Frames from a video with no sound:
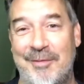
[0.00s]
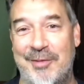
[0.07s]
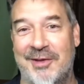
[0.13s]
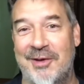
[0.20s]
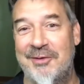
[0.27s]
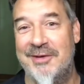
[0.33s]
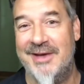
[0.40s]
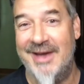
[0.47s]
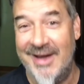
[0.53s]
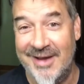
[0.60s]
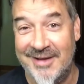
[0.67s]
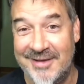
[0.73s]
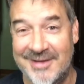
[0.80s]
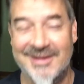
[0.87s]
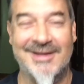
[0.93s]
so
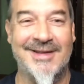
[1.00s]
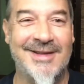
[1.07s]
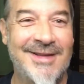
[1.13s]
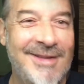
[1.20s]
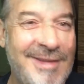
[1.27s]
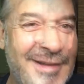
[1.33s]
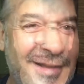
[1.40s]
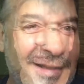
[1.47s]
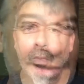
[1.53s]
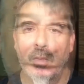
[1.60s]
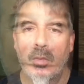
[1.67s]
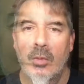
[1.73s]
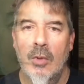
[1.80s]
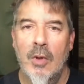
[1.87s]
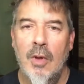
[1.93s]
dense.
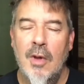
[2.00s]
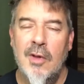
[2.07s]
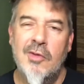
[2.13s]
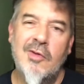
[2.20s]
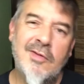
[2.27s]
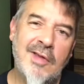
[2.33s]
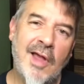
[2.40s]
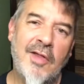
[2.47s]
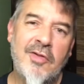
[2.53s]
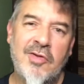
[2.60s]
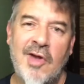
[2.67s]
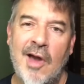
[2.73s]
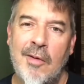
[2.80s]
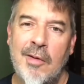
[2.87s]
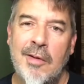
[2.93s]
Just got out of the
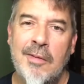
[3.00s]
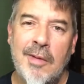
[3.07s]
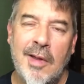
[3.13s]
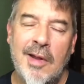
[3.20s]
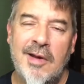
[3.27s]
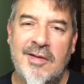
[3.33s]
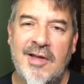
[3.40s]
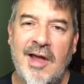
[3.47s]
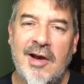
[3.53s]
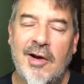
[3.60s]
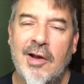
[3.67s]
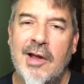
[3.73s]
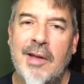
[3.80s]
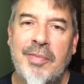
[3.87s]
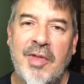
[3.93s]
shower. Decided to
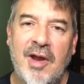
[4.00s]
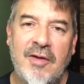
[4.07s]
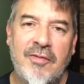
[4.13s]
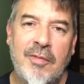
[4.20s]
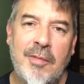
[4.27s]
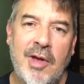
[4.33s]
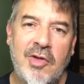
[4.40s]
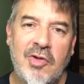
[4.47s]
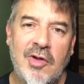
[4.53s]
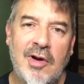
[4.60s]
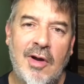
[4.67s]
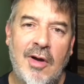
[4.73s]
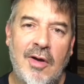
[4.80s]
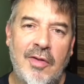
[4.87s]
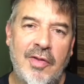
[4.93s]
look up that information
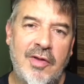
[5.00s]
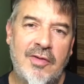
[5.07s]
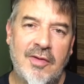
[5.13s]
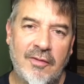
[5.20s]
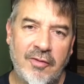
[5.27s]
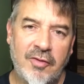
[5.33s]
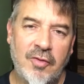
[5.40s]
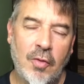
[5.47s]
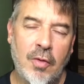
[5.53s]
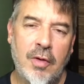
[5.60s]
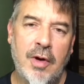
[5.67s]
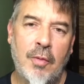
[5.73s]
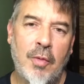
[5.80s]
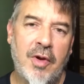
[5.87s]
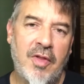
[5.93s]
on the Silver
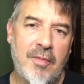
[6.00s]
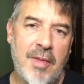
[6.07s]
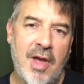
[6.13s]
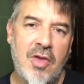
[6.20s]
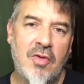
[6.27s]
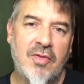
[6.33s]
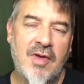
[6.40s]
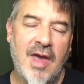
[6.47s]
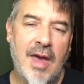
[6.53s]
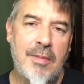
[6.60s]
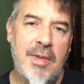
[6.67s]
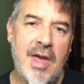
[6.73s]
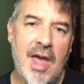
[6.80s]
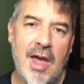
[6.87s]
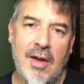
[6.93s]
Sword in one of the manuals he gave
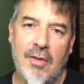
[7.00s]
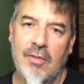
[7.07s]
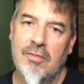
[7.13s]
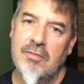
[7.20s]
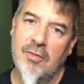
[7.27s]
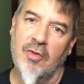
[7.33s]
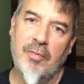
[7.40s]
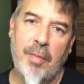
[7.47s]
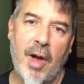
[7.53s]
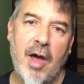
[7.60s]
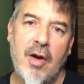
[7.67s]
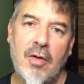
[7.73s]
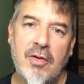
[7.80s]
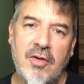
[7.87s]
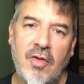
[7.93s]
me and spot
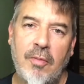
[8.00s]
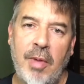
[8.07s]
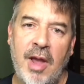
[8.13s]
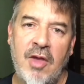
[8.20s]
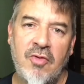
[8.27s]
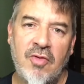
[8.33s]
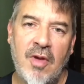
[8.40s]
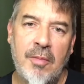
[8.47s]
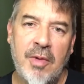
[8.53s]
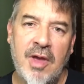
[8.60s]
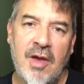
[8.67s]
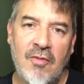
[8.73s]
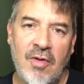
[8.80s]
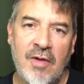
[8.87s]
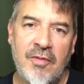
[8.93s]
on to the page number
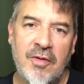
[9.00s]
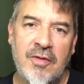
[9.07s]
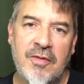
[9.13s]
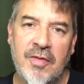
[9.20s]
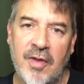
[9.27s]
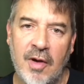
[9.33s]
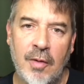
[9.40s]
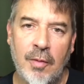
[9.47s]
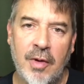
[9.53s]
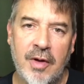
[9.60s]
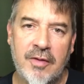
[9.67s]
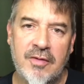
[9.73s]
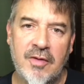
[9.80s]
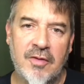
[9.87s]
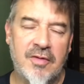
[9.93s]
he referenced. There it
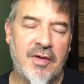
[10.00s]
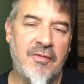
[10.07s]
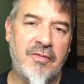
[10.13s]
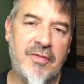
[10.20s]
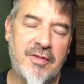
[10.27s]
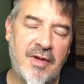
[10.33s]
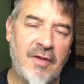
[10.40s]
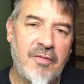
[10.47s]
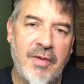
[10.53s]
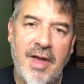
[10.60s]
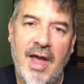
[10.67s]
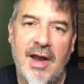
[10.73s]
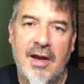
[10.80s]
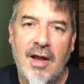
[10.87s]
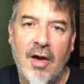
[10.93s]
was. It was stuff we
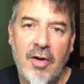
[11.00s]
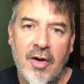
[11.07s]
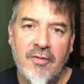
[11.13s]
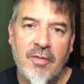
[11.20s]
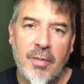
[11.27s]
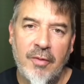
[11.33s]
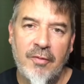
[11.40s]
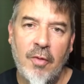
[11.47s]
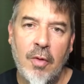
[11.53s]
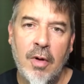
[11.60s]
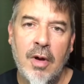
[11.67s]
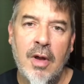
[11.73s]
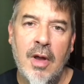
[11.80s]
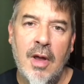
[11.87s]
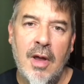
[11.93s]
hadn't gone over before
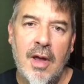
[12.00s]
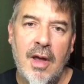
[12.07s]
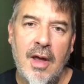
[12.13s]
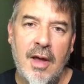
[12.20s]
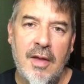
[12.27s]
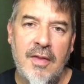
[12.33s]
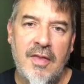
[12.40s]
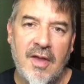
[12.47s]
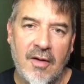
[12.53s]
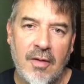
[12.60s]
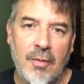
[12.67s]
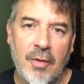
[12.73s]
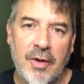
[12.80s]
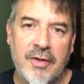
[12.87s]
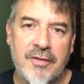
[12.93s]
and there
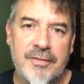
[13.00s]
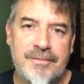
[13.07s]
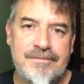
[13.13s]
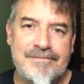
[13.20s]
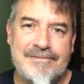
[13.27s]
it was.